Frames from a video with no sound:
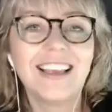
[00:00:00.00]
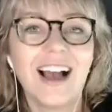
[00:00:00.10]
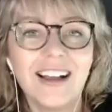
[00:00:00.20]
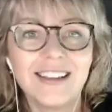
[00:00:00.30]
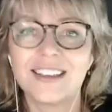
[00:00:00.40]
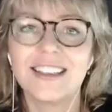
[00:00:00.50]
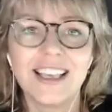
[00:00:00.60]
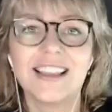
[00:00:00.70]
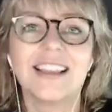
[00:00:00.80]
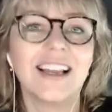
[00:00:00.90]
I just
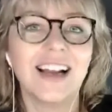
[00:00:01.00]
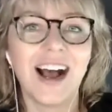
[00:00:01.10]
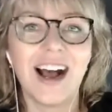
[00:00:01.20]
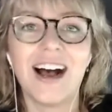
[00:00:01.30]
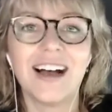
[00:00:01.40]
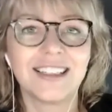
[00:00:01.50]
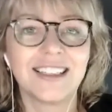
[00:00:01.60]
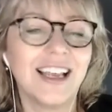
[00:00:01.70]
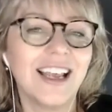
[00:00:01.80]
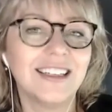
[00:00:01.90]
think that art
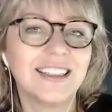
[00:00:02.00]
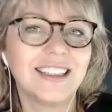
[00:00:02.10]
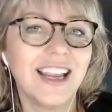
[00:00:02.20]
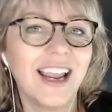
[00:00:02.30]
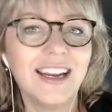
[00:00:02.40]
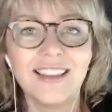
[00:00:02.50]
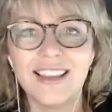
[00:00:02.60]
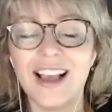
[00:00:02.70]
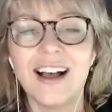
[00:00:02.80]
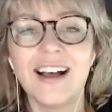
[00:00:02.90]
and any of
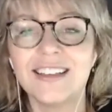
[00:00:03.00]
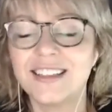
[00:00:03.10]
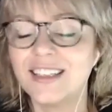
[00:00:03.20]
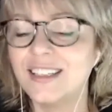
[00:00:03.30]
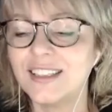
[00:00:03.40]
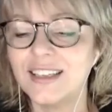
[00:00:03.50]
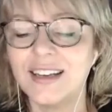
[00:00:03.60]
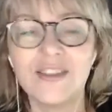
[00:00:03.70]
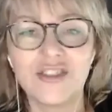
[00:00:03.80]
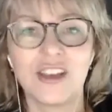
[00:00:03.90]
the arts
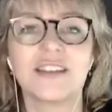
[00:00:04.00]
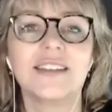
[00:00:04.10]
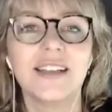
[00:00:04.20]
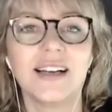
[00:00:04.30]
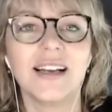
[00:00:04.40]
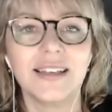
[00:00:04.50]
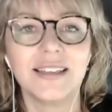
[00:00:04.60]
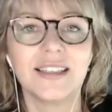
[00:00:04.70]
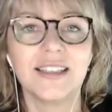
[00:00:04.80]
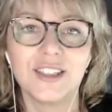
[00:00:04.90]
are just
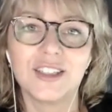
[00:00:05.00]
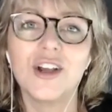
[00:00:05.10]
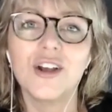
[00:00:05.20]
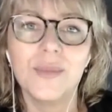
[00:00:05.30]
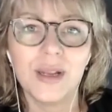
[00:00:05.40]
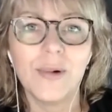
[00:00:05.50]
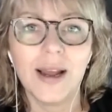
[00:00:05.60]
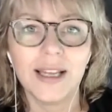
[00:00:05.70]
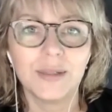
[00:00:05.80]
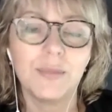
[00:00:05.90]
neglected in so many
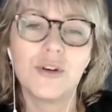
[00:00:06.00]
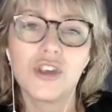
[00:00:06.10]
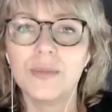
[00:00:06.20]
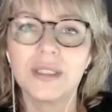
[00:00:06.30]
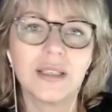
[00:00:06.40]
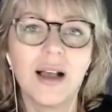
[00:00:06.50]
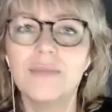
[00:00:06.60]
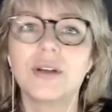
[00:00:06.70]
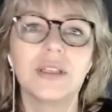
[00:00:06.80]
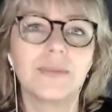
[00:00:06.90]
ways. We push them
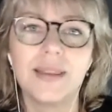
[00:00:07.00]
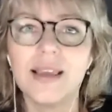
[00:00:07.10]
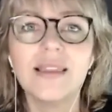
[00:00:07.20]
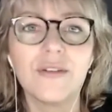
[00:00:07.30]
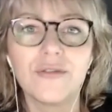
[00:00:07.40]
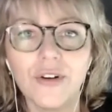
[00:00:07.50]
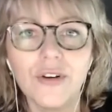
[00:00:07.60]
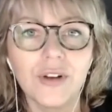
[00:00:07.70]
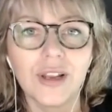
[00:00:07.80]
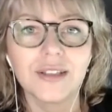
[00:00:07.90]
aside because we think they're
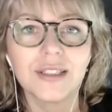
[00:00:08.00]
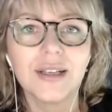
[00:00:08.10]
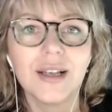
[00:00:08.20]
frivolous.